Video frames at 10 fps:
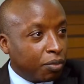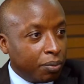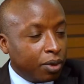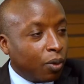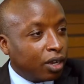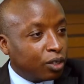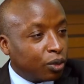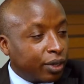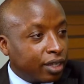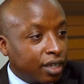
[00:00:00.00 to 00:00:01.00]
maybe once,
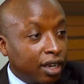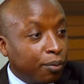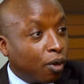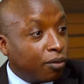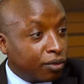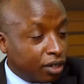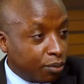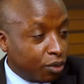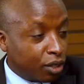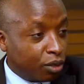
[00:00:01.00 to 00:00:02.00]
twice, and I'm
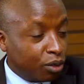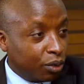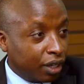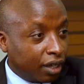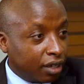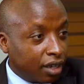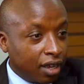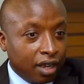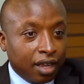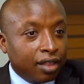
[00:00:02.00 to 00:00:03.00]
comfortable with you doing it,
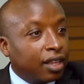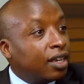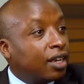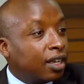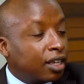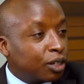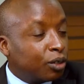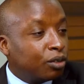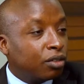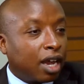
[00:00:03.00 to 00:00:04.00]
then
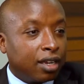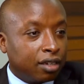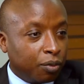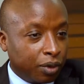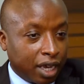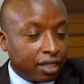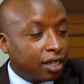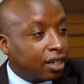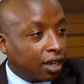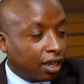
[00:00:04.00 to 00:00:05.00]
we can
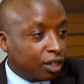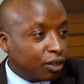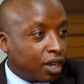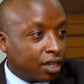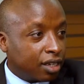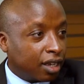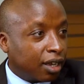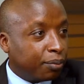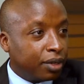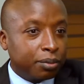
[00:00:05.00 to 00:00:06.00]
say delegation has
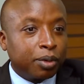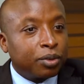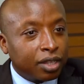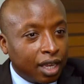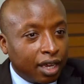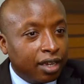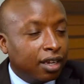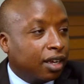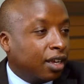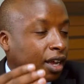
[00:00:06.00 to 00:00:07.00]
taken place, because
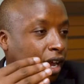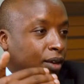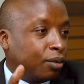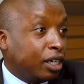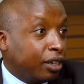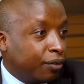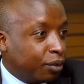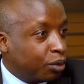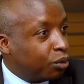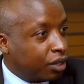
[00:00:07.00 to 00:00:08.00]
then I leave
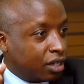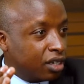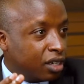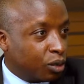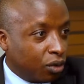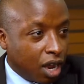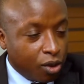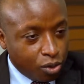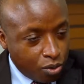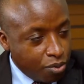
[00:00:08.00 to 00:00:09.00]
you to it. So
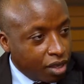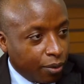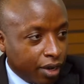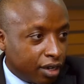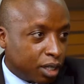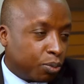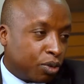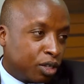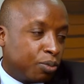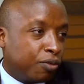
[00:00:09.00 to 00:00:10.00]
now you'll be the one
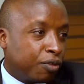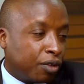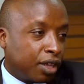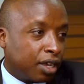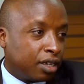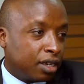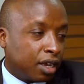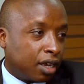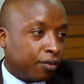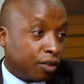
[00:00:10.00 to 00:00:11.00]
responsible for
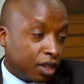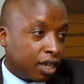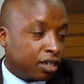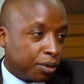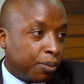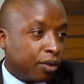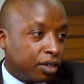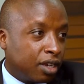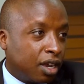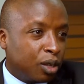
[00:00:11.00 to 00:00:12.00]
that
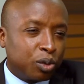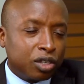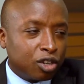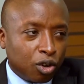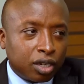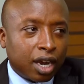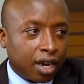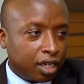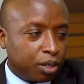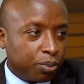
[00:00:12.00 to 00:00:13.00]
report. So it's not a
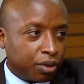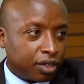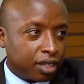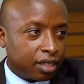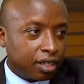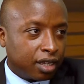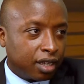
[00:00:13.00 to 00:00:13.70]
rushed process.